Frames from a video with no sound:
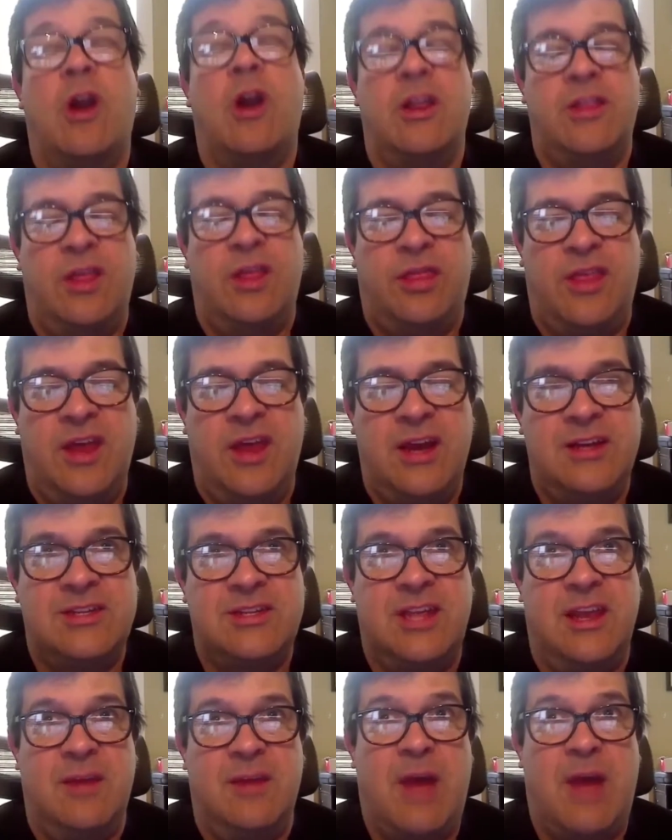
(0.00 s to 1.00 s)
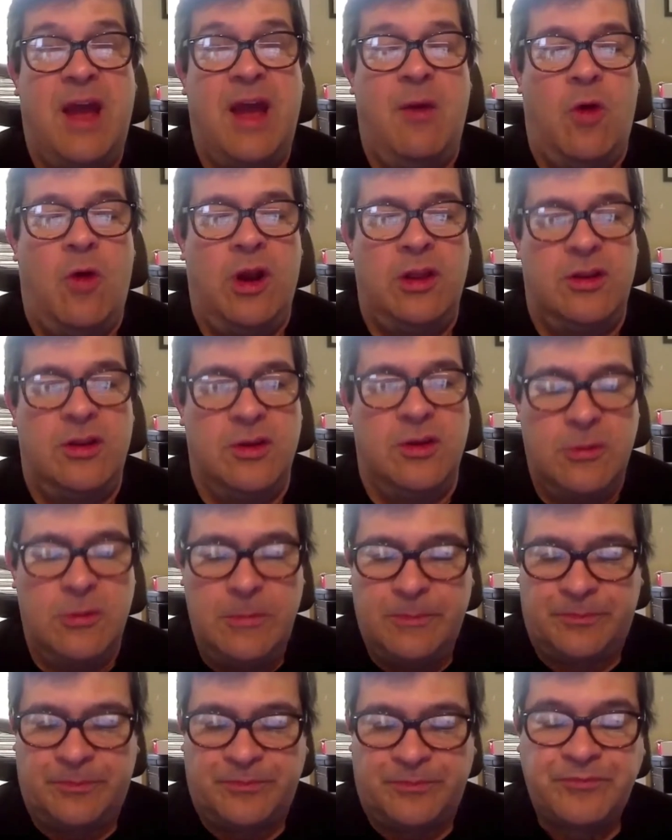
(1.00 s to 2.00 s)
of the things that you might want to
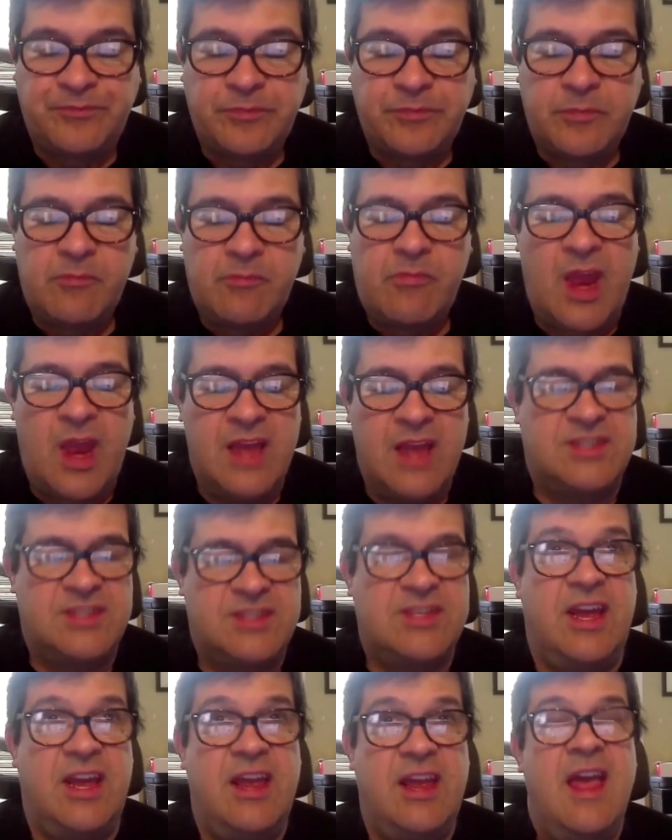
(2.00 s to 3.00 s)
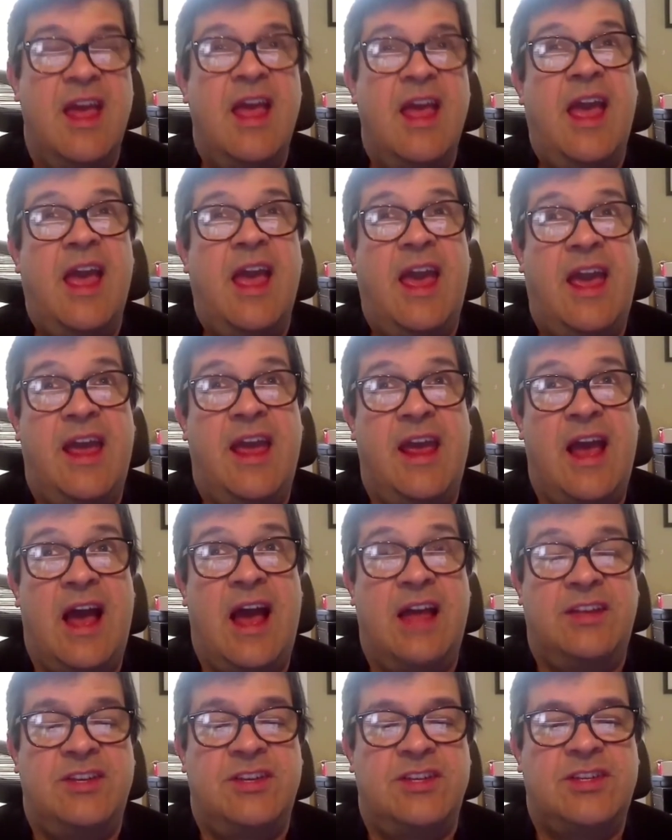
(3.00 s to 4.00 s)
do is say, hey,
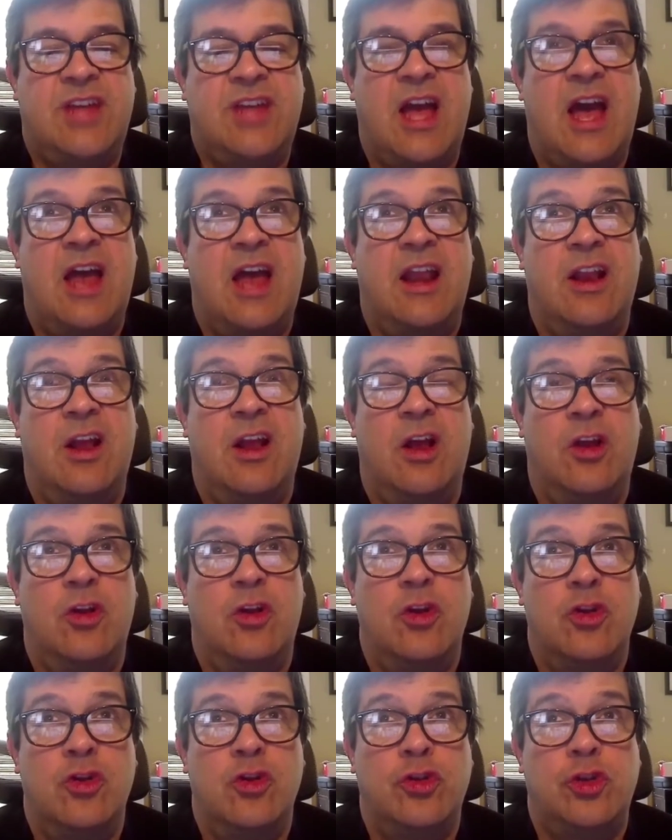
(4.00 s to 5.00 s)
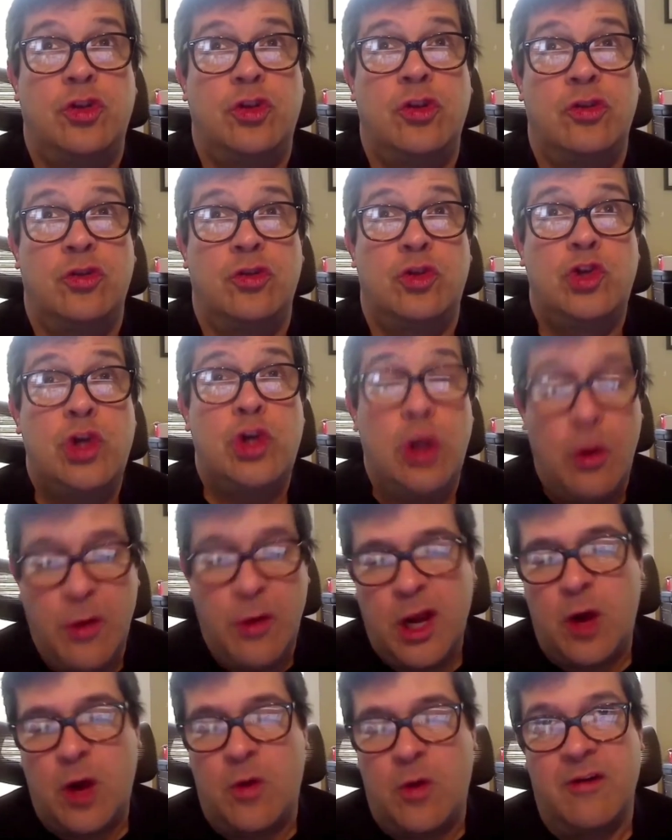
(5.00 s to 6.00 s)
I just got 2
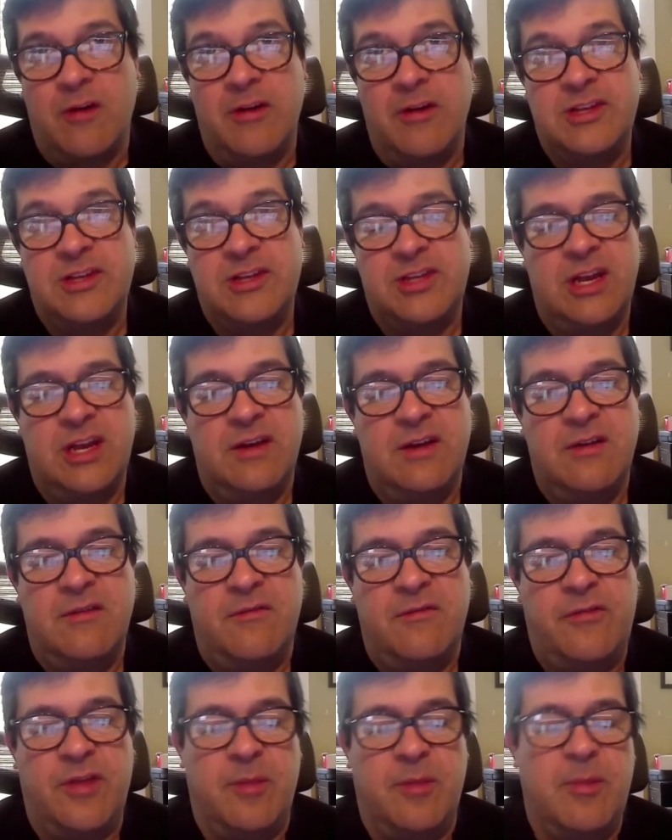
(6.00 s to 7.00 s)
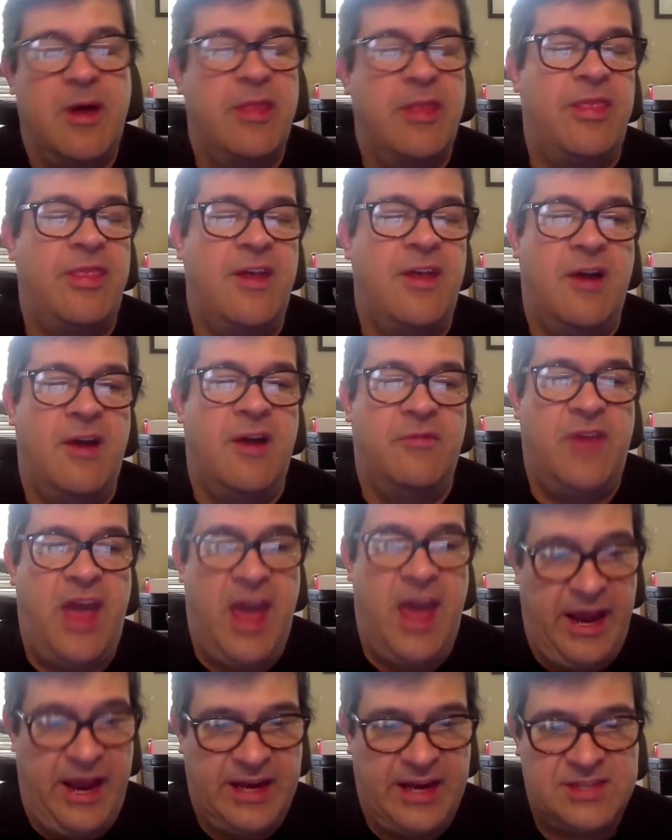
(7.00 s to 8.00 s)
inquiries in for the month of
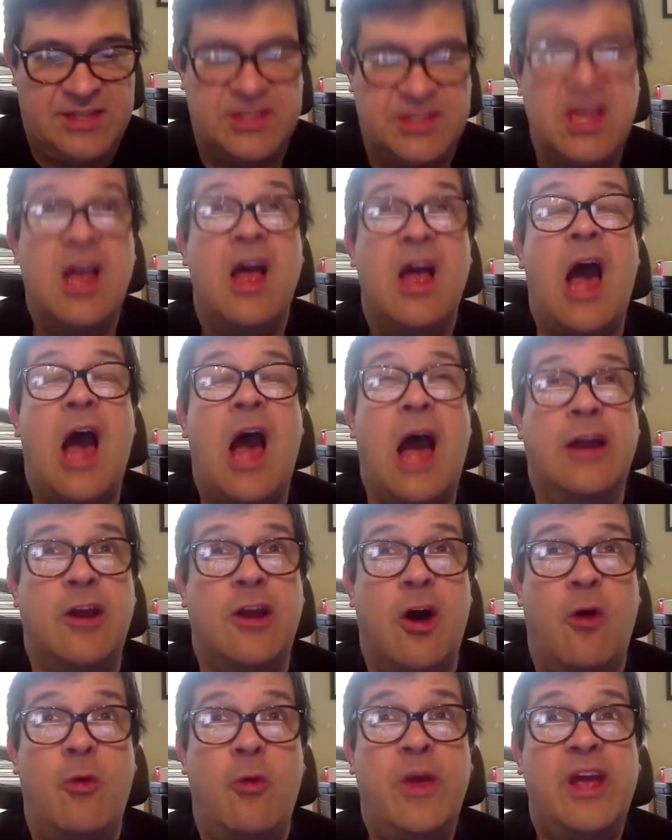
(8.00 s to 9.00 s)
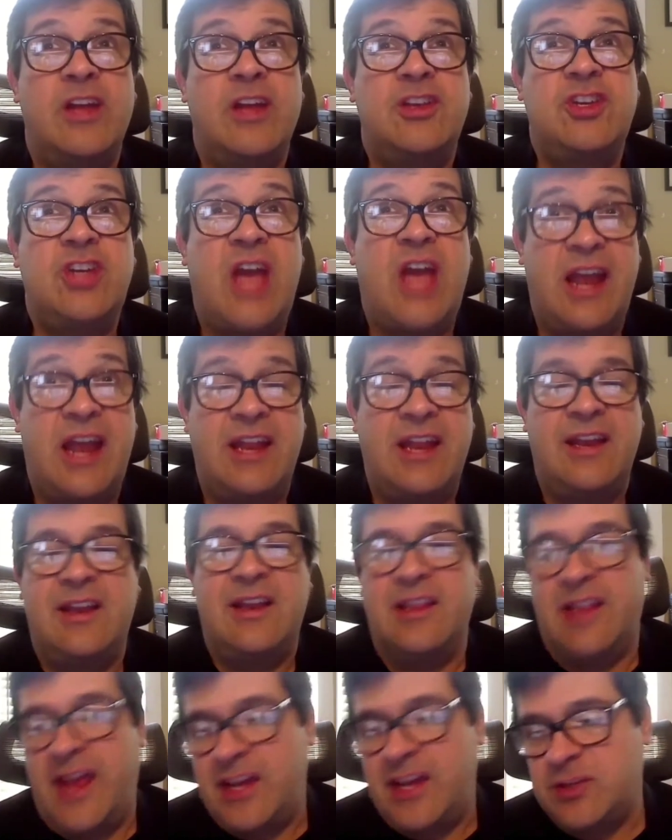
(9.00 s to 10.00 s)
X. I know we had chatted
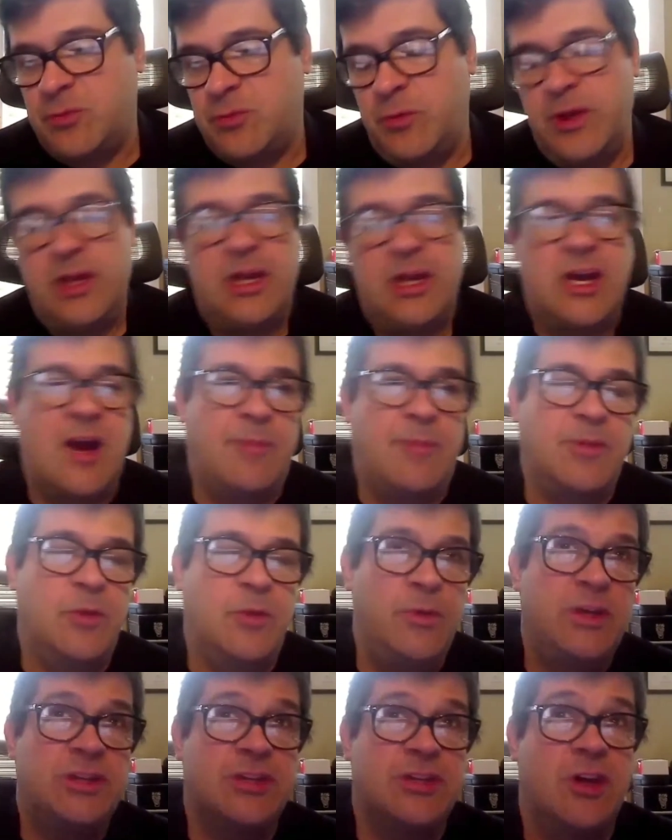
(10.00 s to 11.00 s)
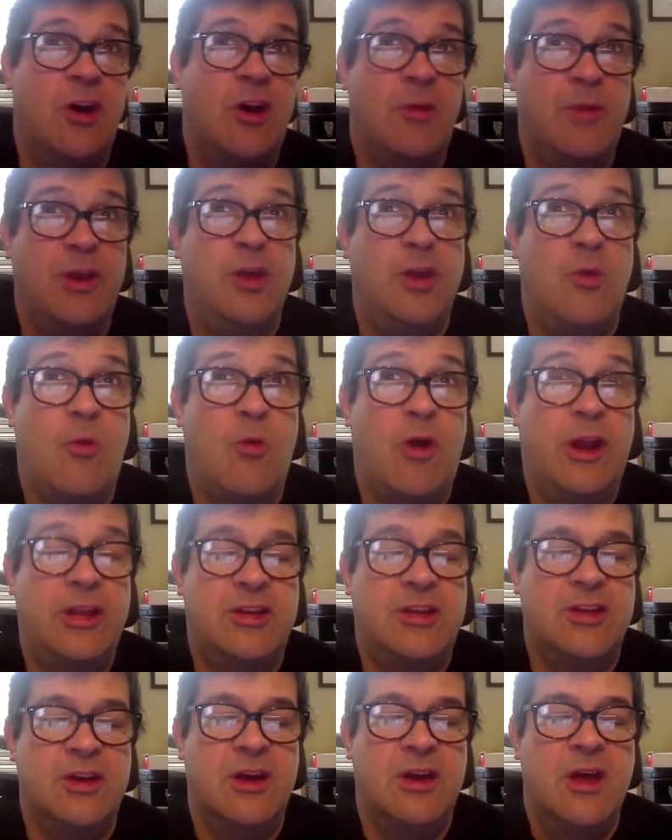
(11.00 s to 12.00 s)
last week, a couple of weeks ago, about you
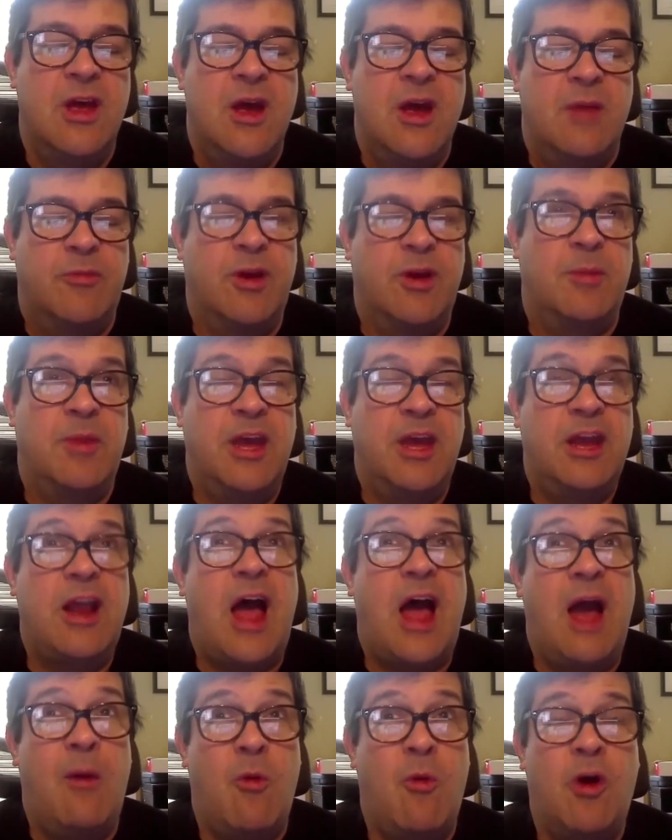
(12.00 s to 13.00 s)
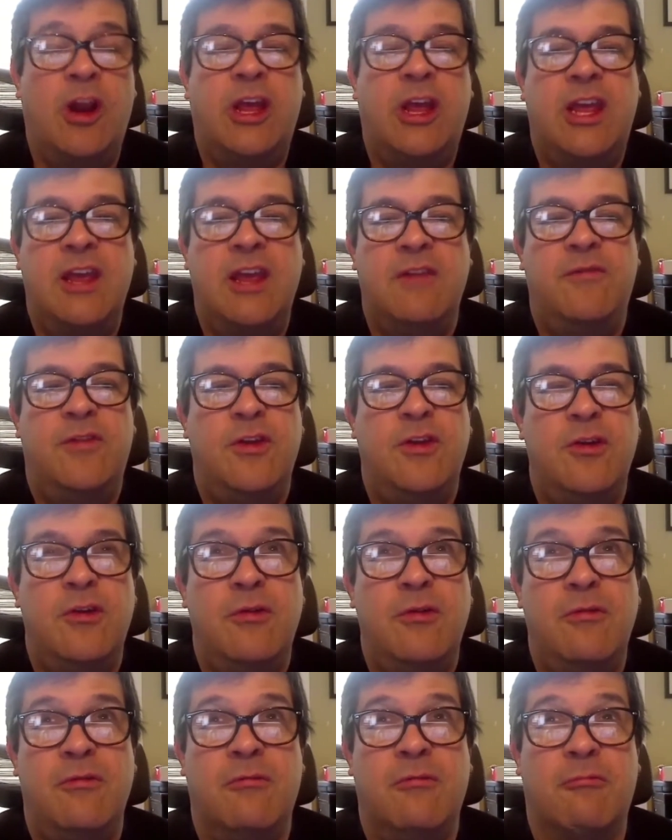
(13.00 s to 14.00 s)
wanting to bring me in. I want to give
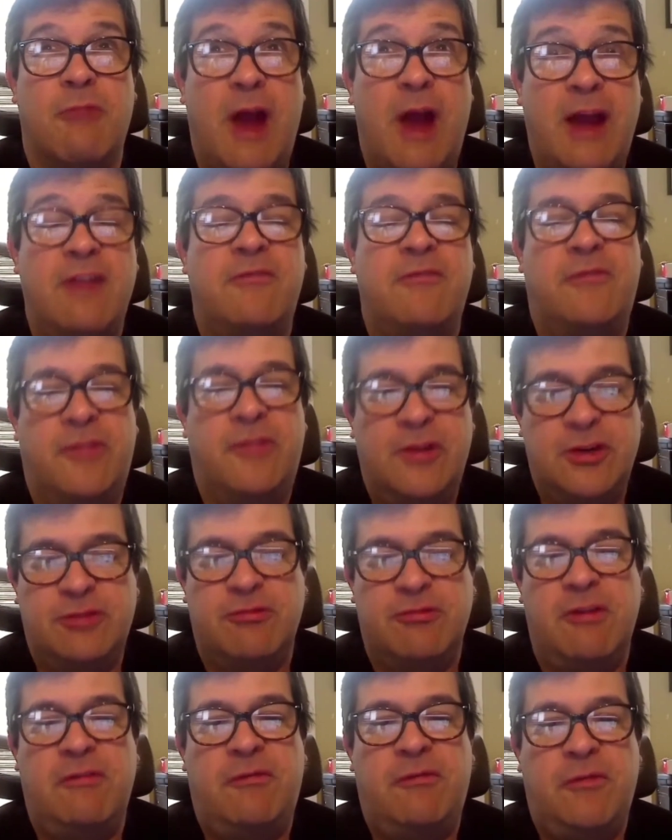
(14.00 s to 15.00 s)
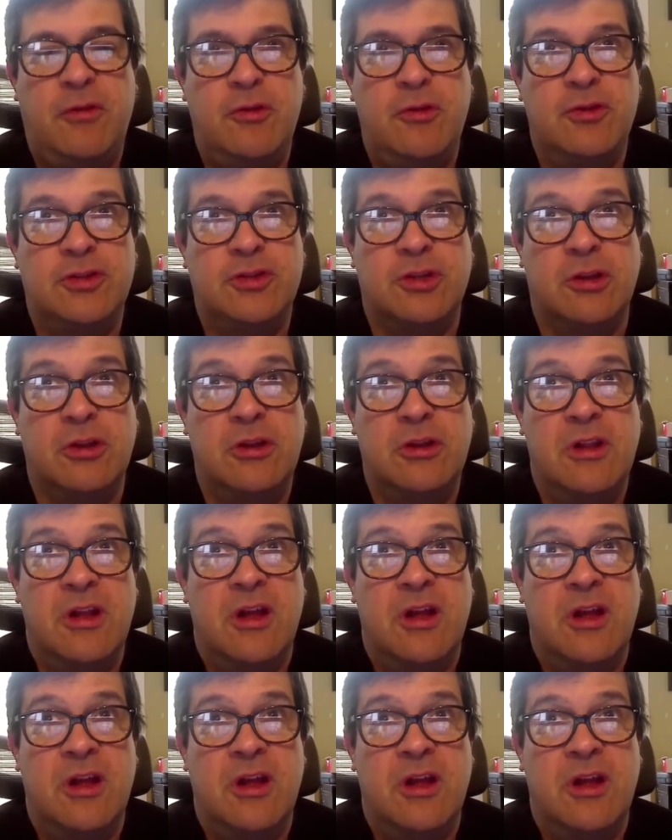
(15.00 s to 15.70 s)
you right of first refusal